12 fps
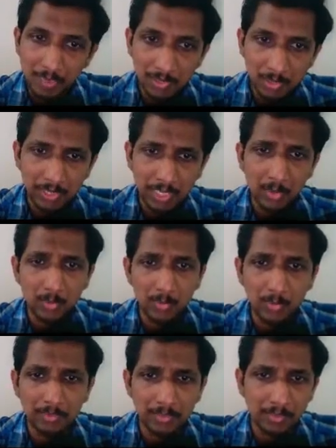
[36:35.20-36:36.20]
So now
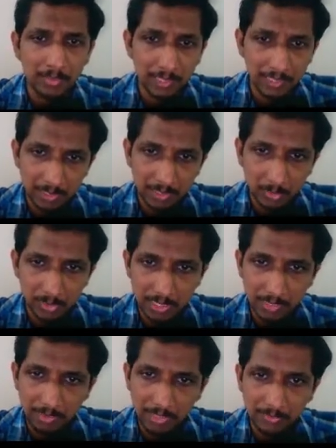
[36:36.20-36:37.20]
what we will do is
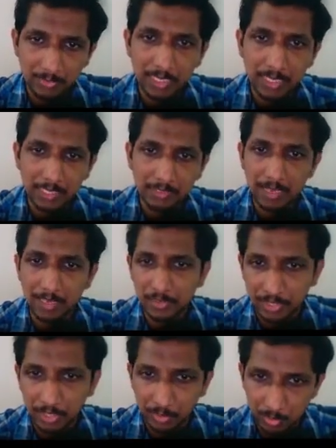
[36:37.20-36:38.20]
that once we get the value
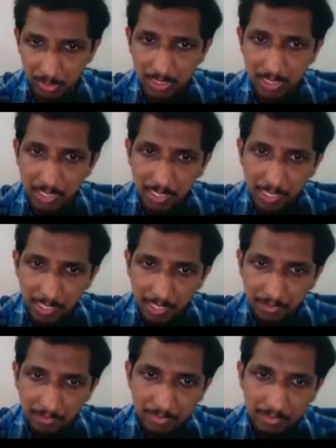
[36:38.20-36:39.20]
of tau C,
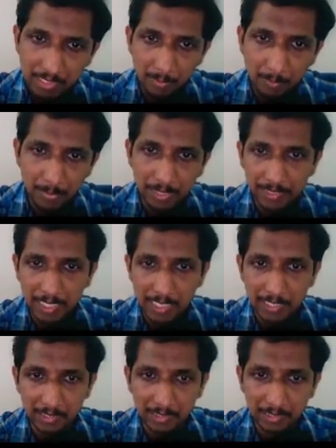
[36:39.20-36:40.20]
we will compare
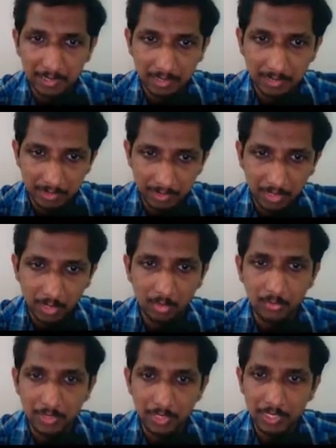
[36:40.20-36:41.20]
that
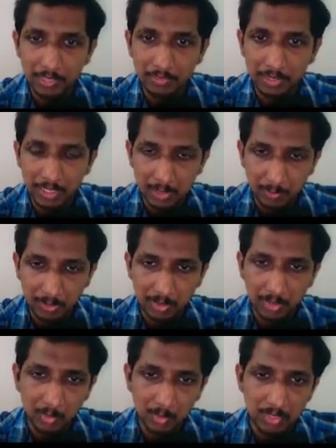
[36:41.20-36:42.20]
tau VE with respect
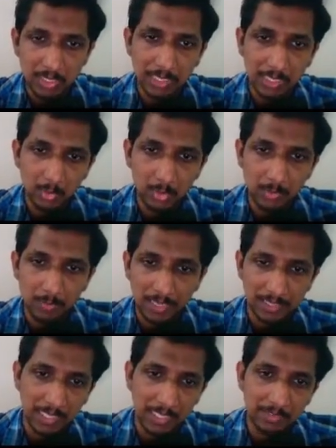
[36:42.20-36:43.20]
to tau C and tau C
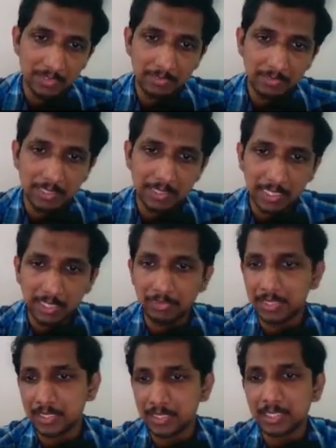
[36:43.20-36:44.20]
max, and we will check
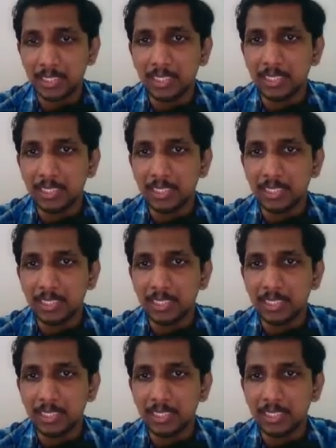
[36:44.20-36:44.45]
whether